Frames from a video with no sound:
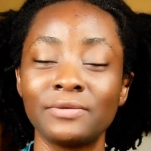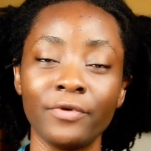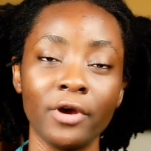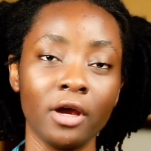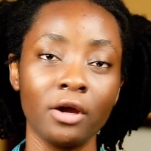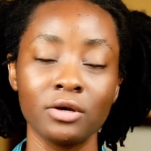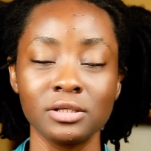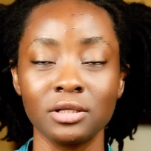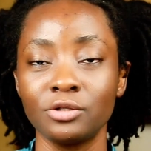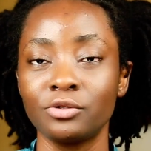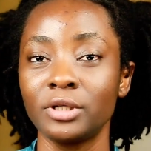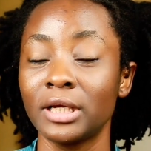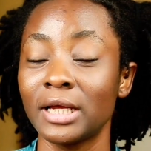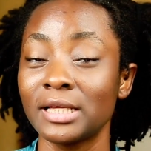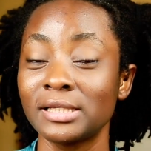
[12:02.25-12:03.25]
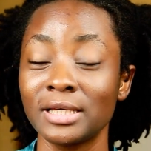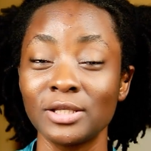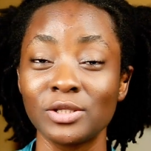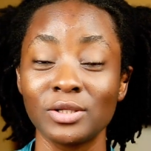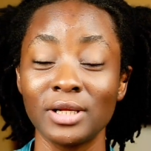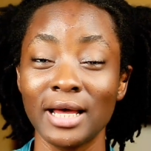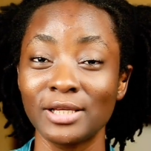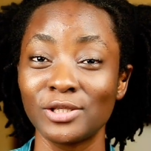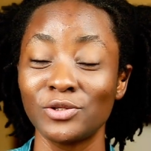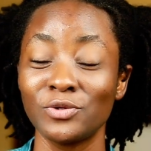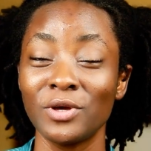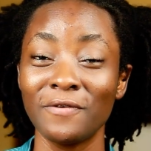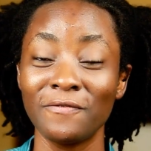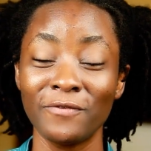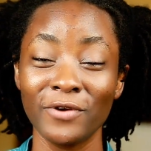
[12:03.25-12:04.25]
is very concentrated and it's going to last
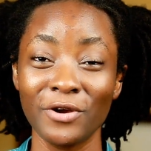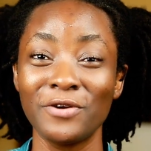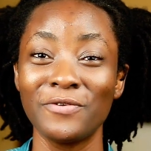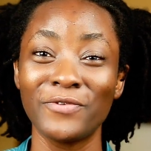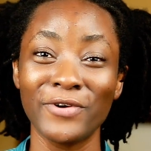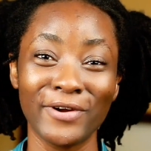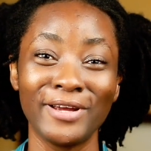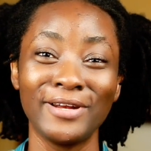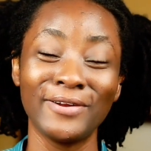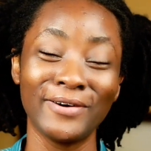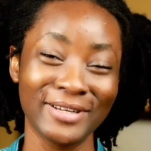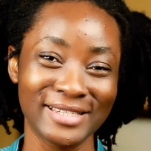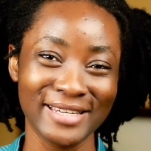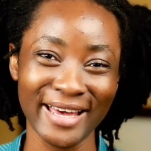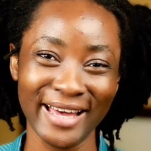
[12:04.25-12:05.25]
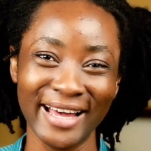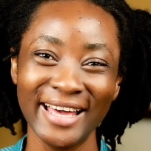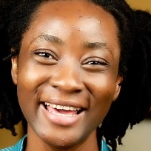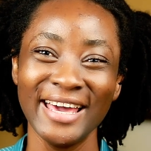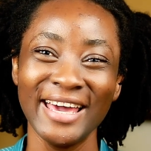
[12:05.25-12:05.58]
you a very long time.